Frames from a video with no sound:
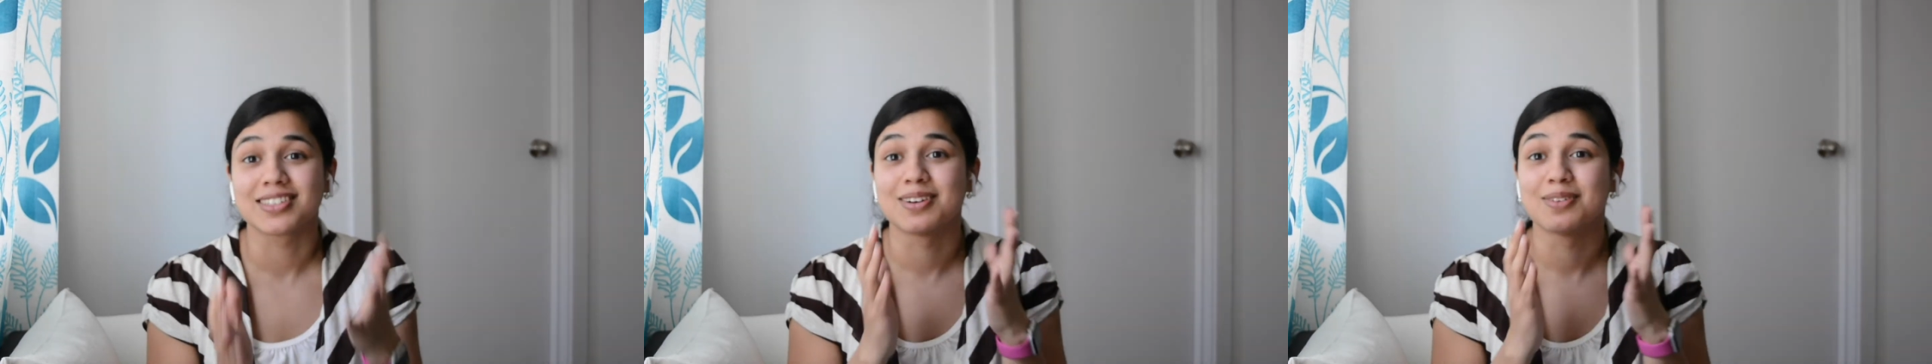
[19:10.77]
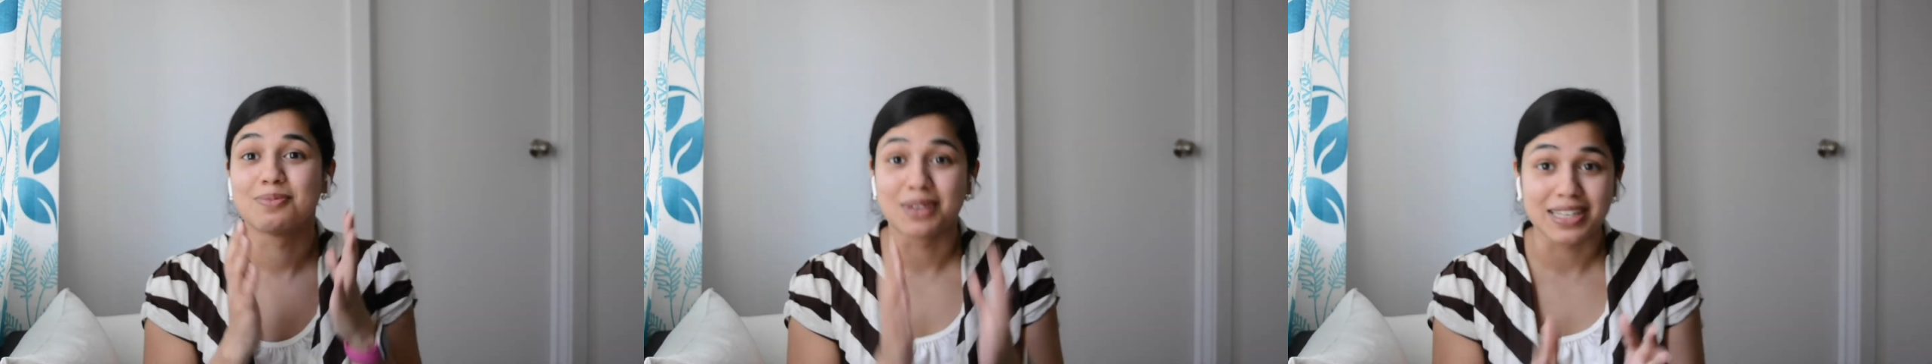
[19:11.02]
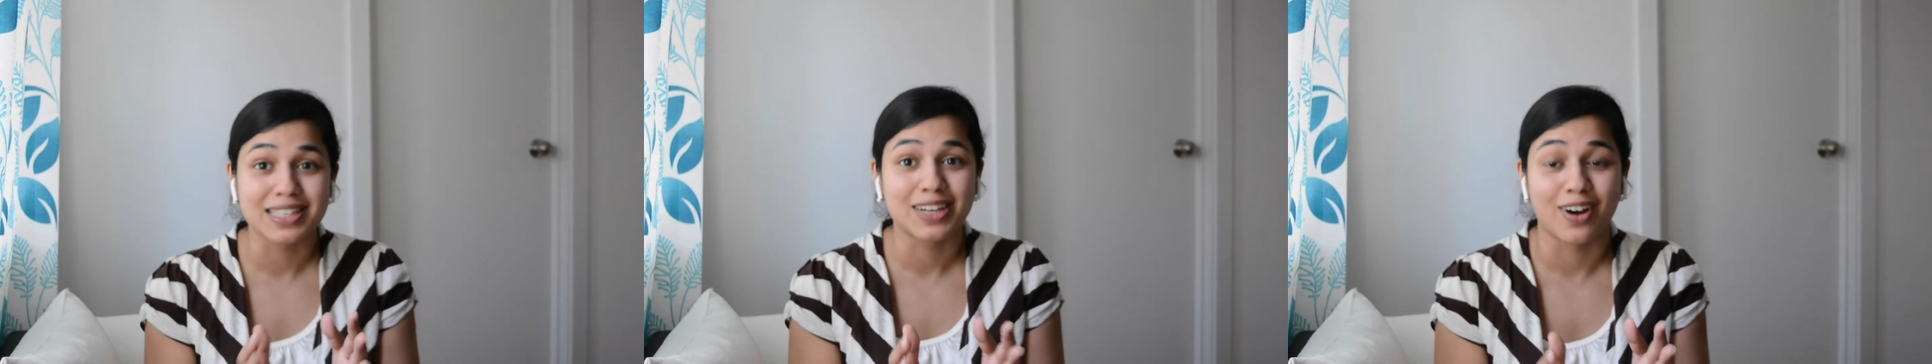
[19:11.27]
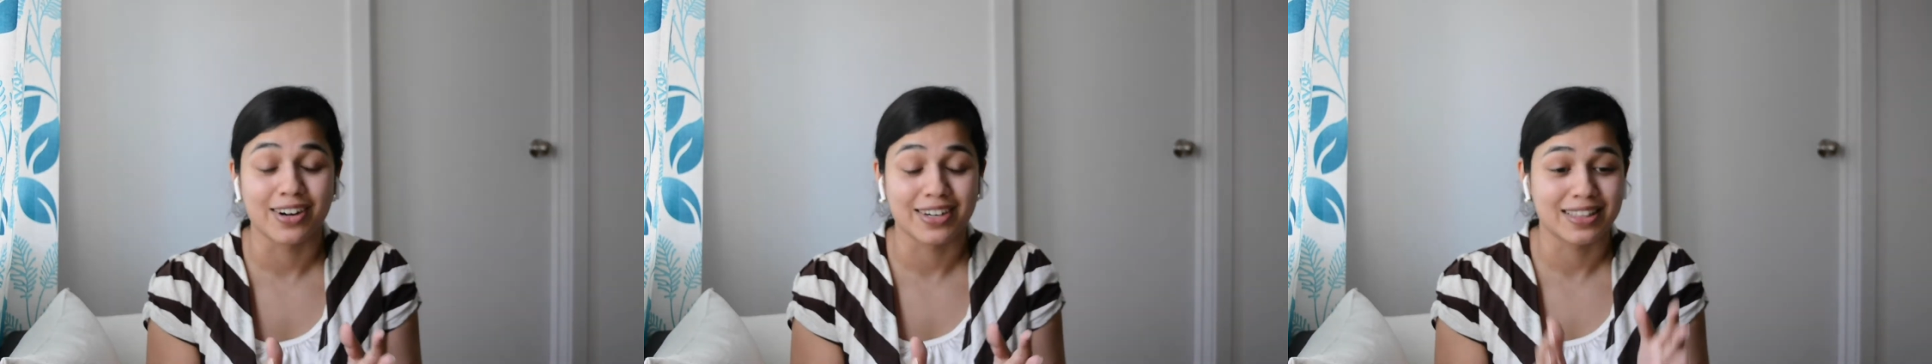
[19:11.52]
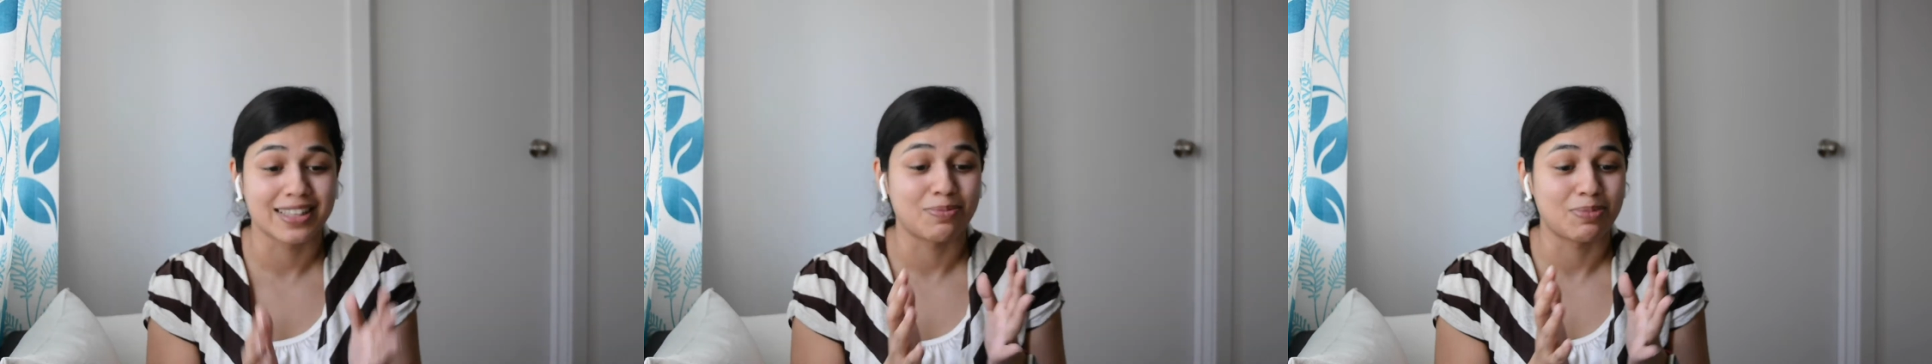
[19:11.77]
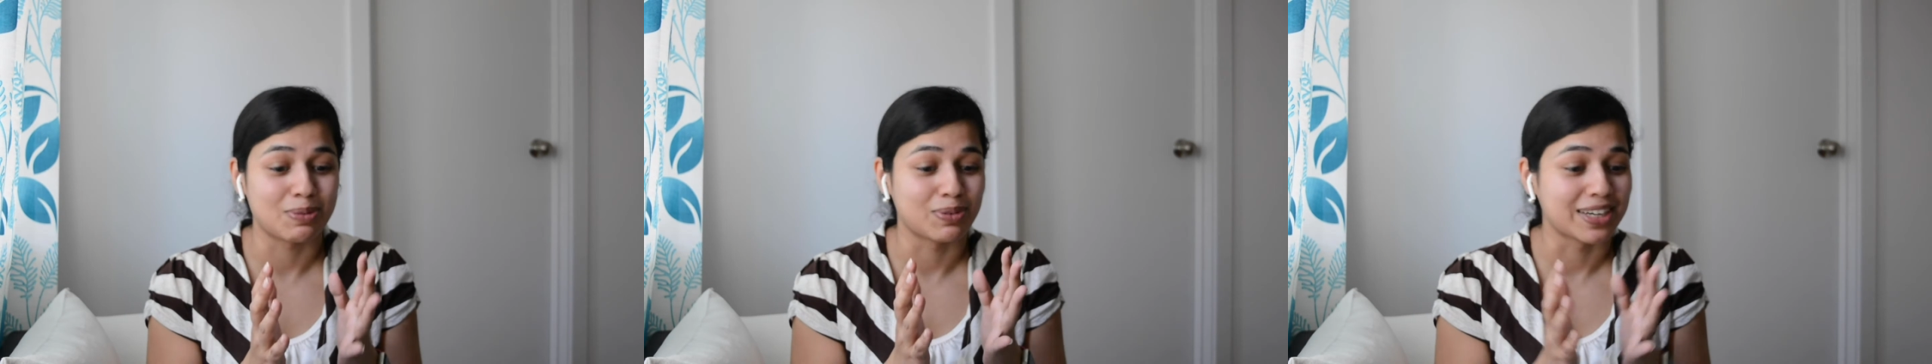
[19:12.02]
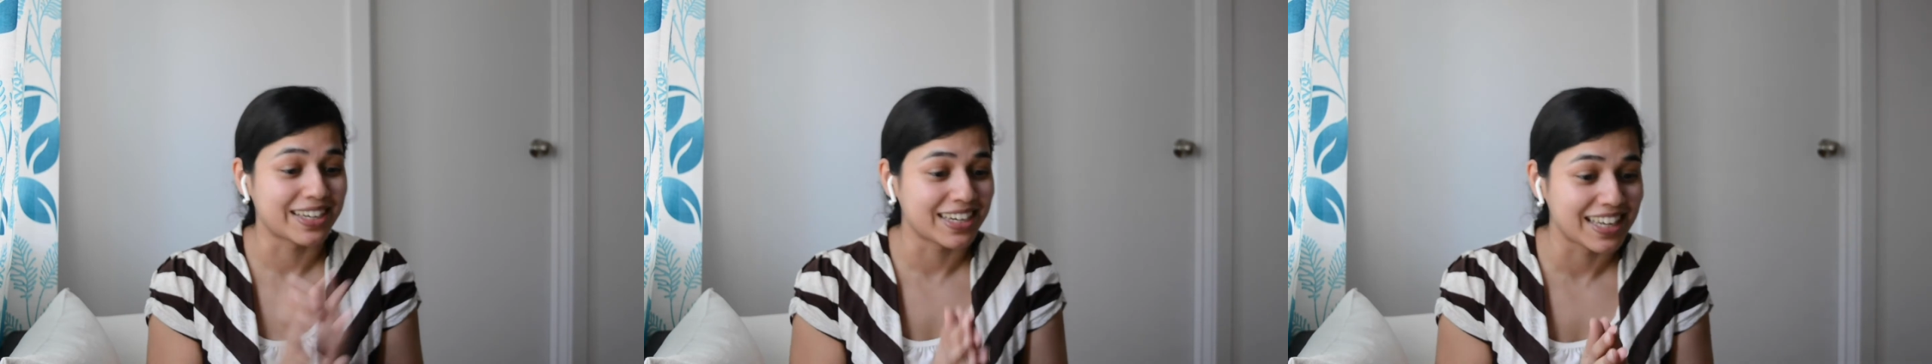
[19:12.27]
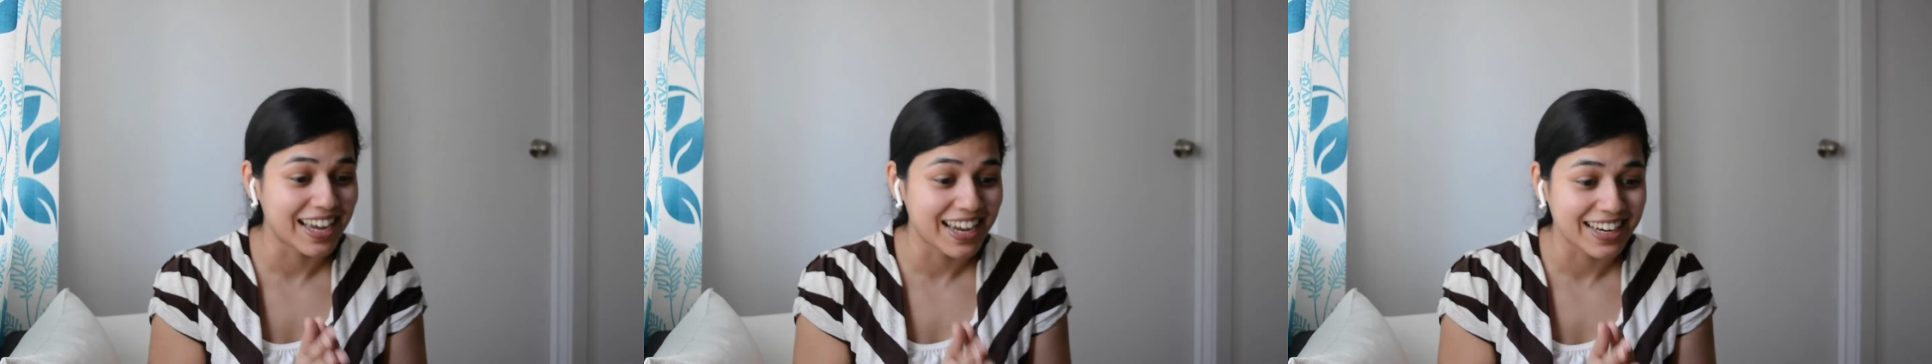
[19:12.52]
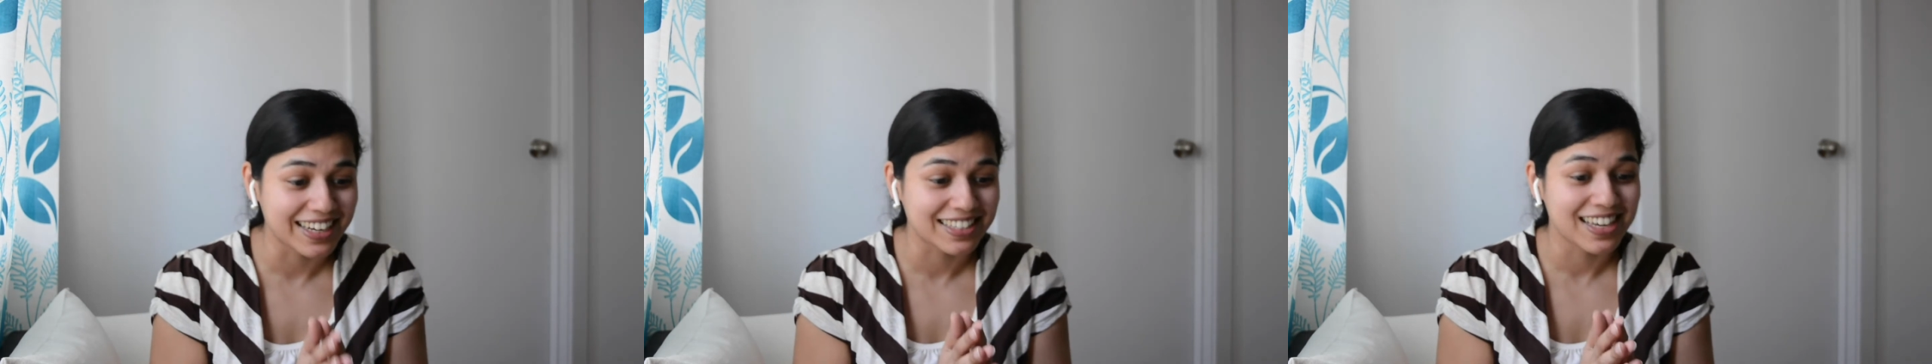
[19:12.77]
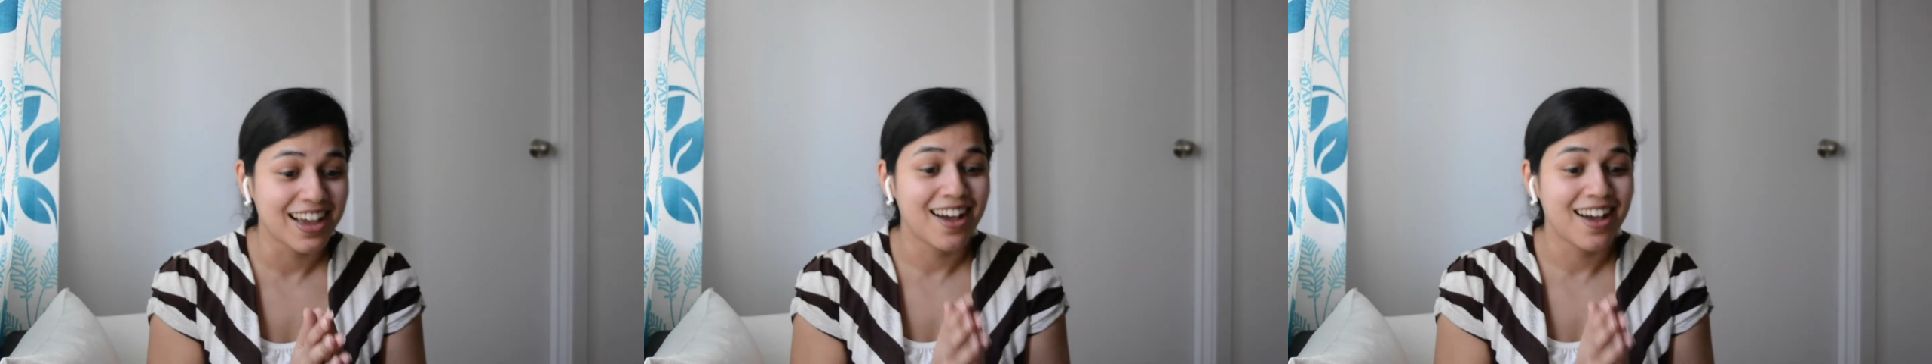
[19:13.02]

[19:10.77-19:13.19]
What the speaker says: amazing content that people create,